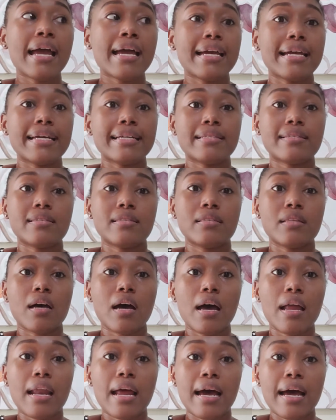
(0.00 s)
It's
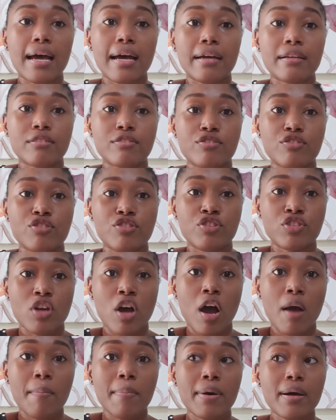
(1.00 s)
not a
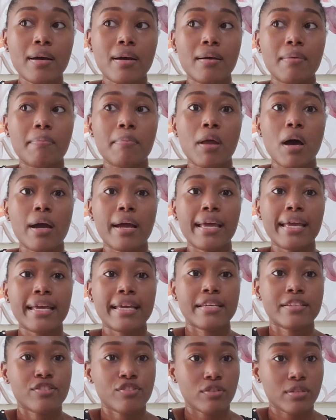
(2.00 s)
job.
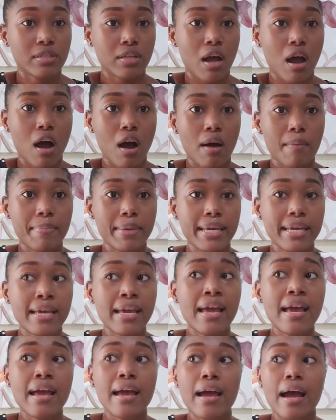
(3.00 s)
Blogging is just a hobby.
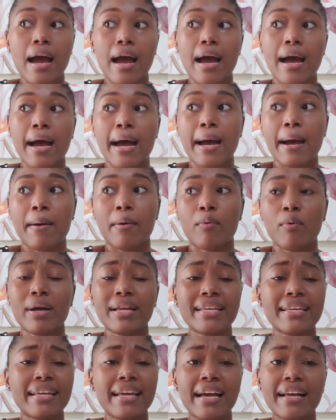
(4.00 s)

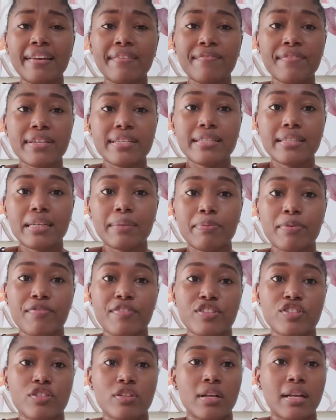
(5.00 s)
One day I'll invest in a
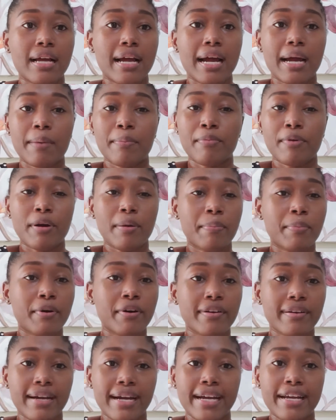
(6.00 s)
professional camera,
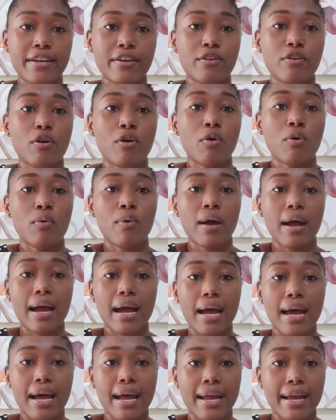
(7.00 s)
but right now
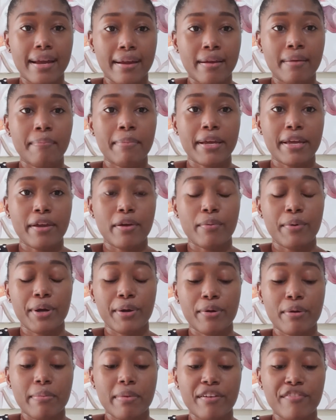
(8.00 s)
I make it
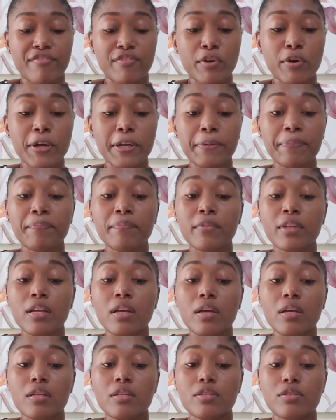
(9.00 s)
work with my phone.
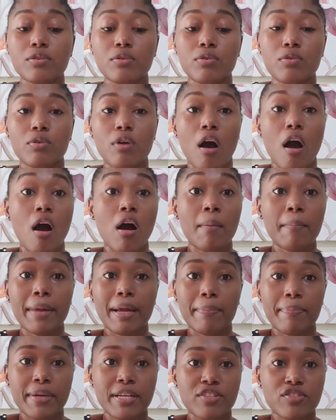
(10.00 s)
So all
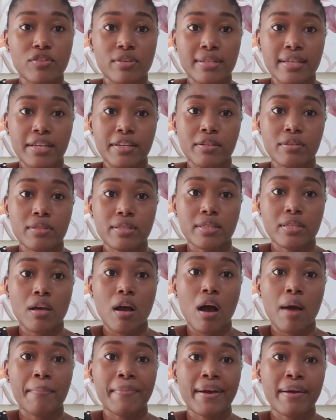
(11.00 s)
my pictures that you'll see
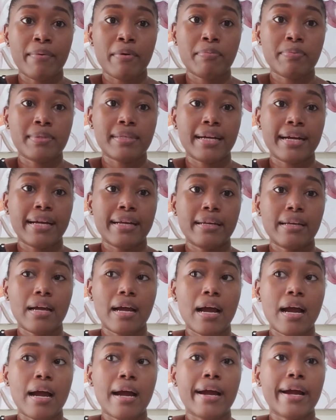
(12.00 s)
on my website
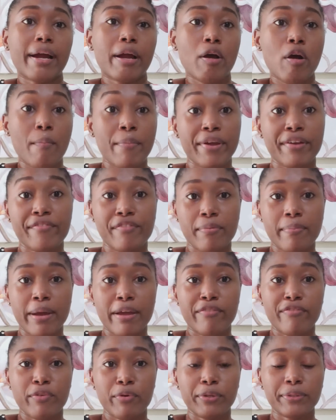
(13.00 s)
are coming from
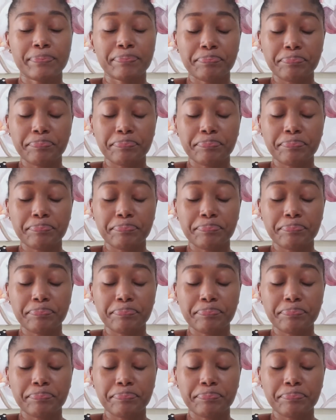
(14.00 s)
my phone.